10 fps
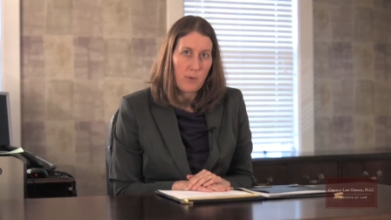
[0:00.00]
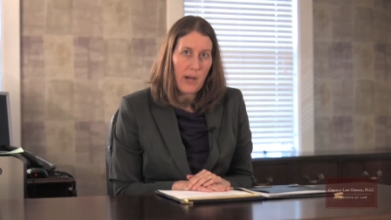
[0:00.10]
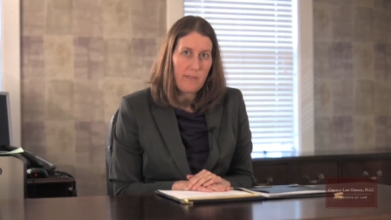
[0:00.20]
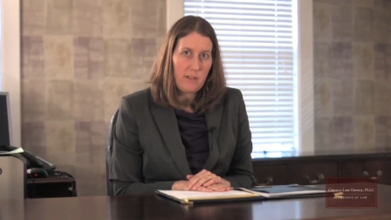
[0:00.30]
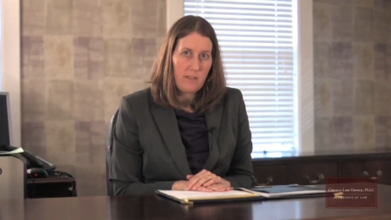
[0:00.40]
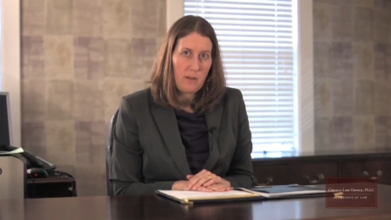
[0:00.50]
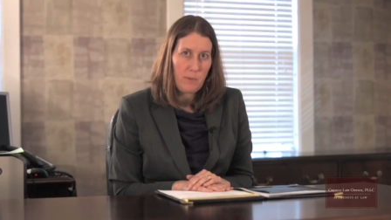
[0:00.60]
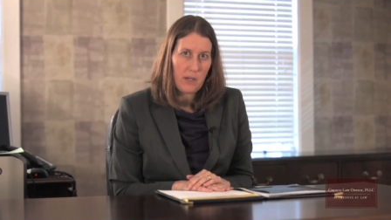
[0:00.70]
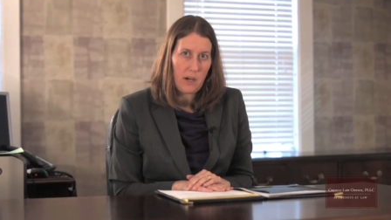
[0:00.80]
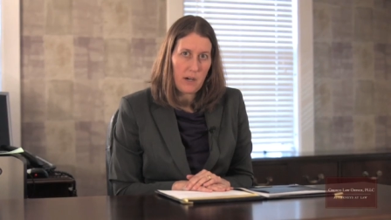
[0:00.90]
private
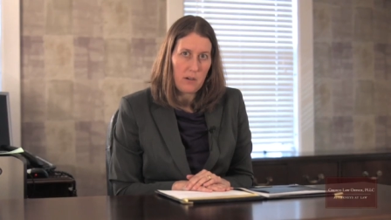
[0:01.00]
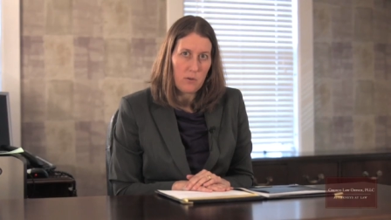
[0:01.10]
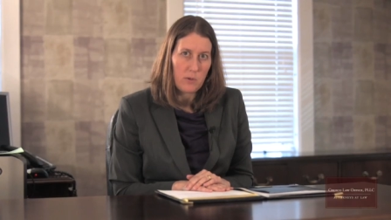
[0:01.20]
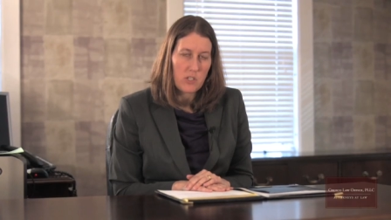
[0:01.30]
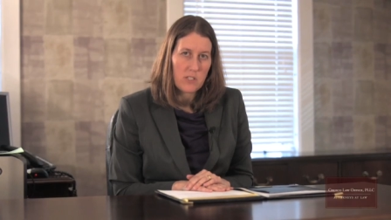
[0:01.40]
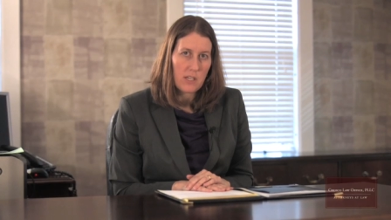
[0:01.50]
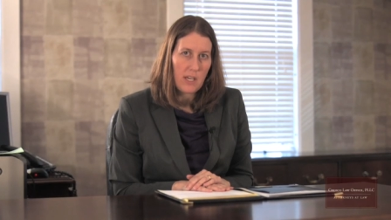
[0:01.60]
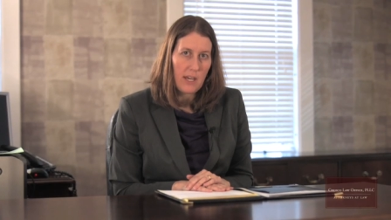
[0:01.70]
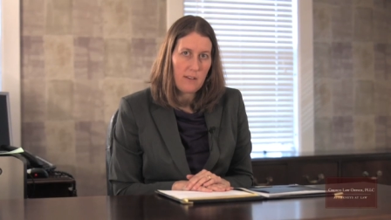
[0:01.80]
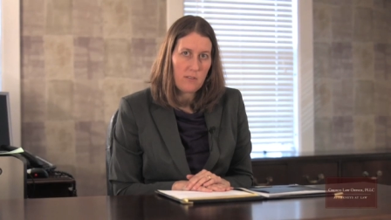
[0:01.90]
TPR, which is a
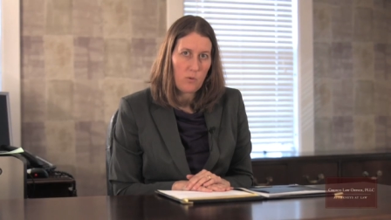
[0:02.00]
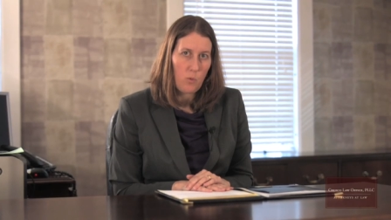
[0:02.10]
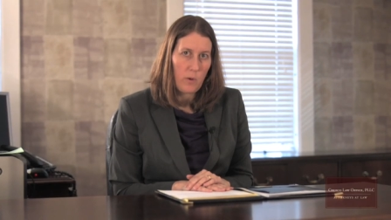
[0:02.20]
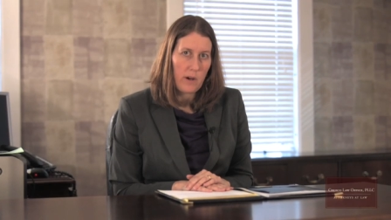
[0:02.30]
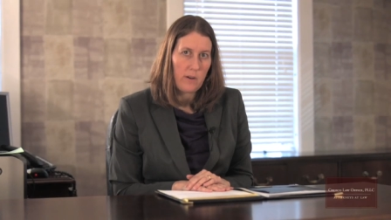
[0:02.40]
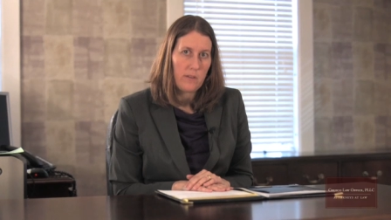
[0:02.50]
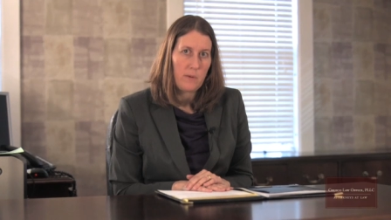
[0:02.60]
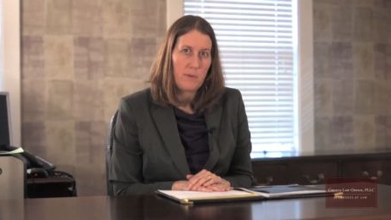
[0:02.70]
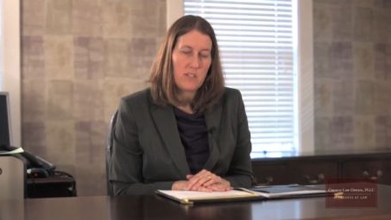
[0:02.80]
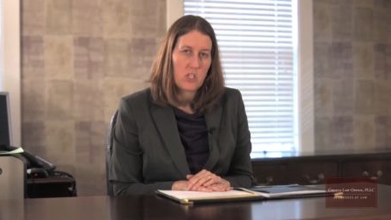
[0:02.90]
case where
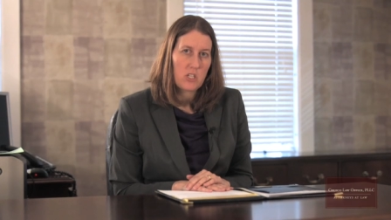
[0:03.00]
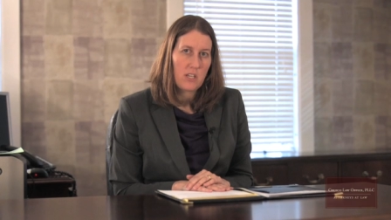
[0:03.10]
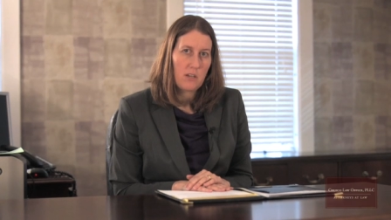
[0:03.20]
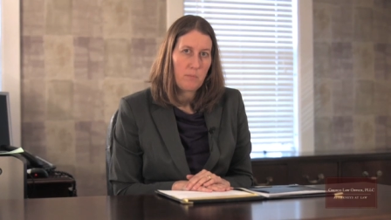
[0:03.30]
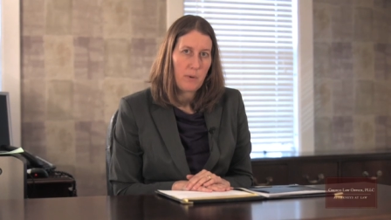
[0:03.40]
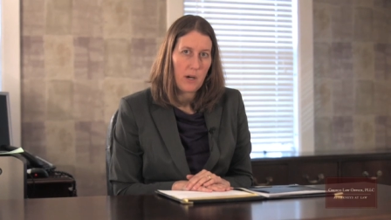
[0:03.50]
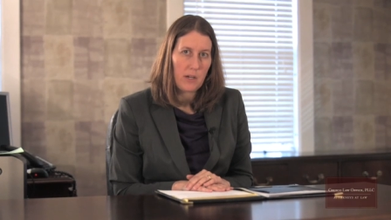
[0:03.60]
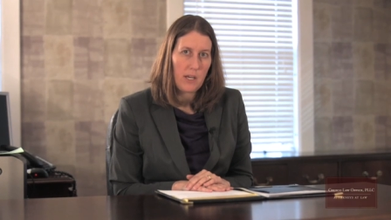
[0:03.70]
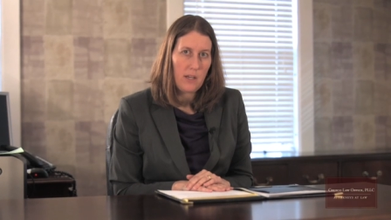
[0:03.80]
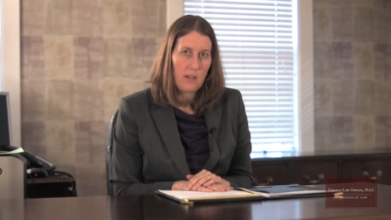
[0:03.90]
the petitioning
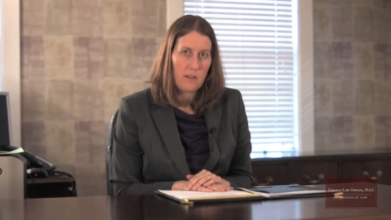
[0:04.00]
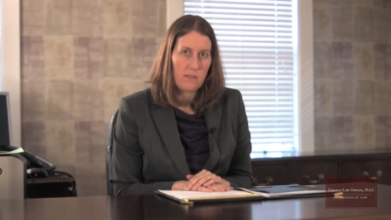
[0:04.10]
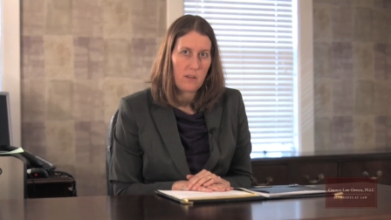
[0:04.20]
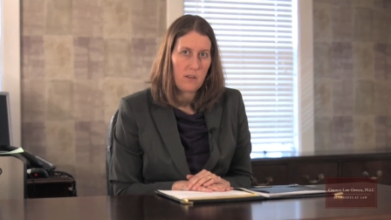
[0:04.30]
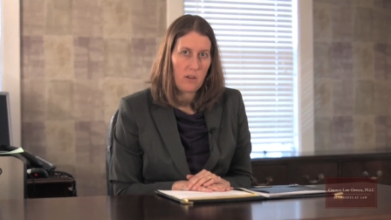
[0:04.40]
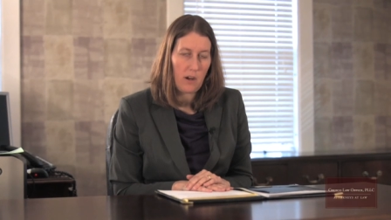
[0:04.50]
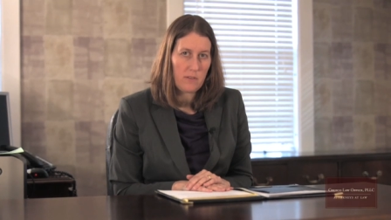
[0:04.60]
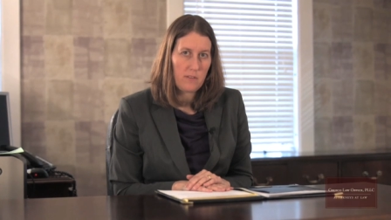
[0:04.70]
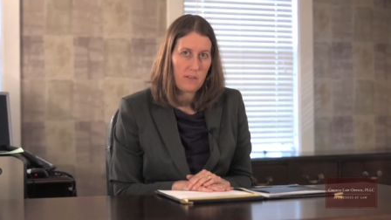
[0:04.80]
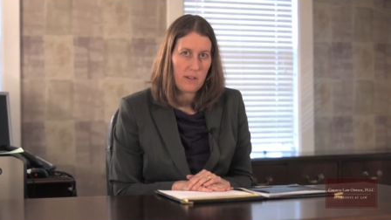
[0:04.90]
party is
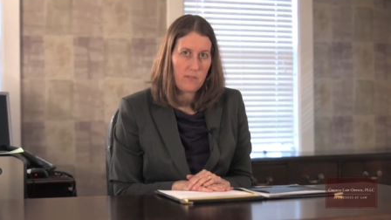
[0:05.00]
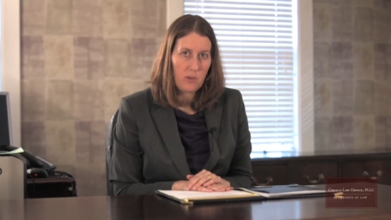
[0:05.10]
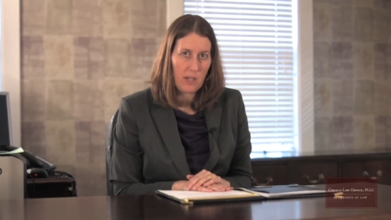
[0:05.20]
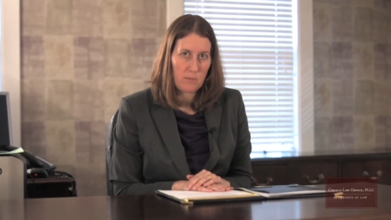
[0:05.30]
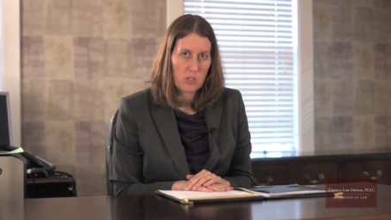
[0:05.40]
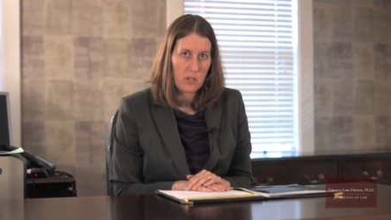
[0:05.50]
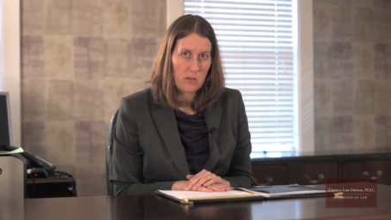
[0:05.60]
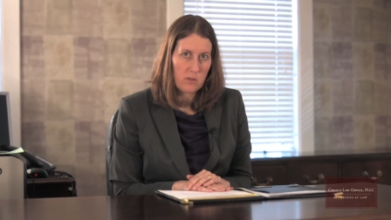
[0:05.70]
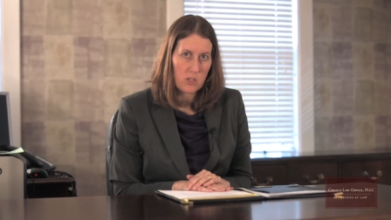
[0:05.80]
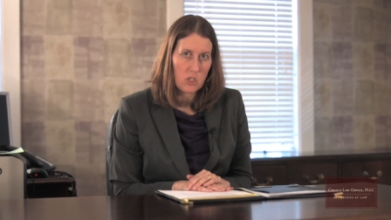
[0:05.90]
not the state of New
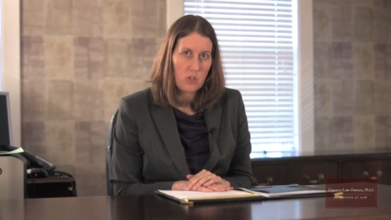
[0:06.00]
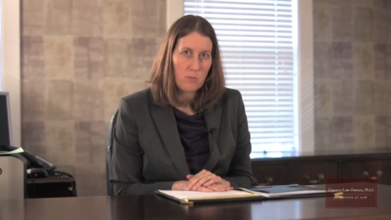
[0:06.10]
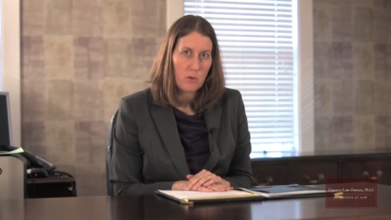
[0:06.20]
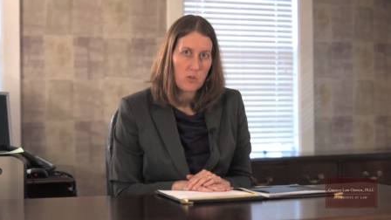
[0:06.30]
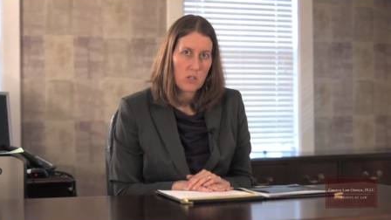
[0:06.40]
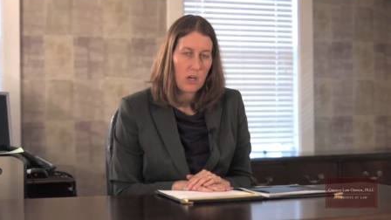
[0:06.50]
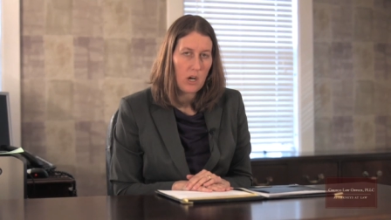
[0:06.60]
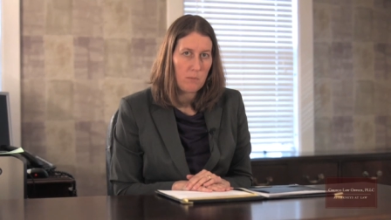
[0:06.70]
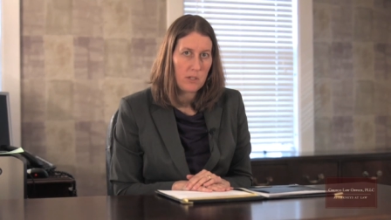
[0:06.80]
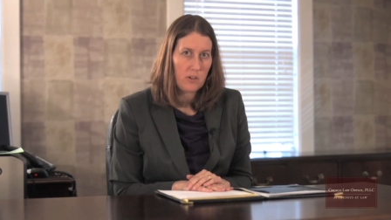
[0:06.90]
Hampshire, the two most
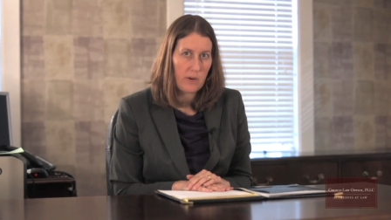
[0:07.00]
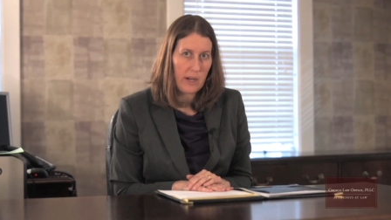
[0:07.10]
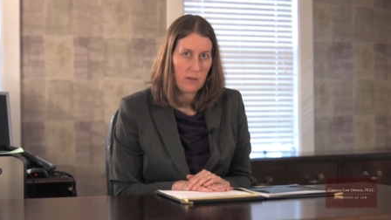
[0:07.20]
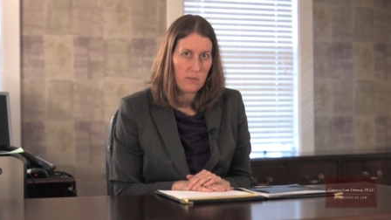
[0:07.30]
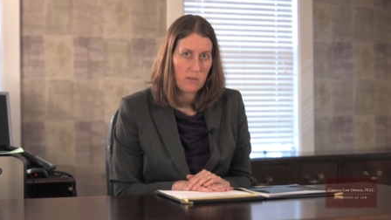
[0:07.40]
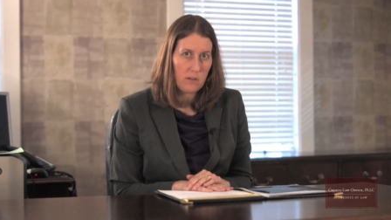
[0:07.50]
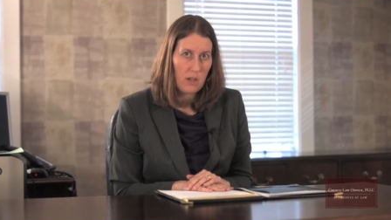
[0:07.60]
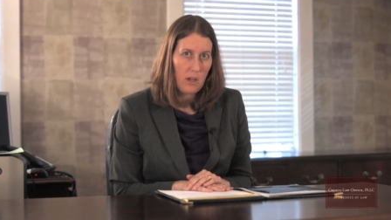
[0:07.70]
common grounds